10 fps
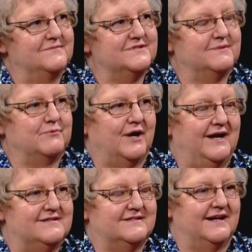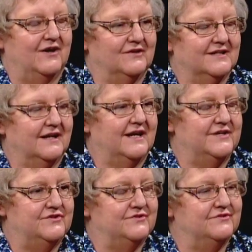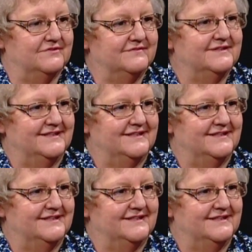surprised at how little I knew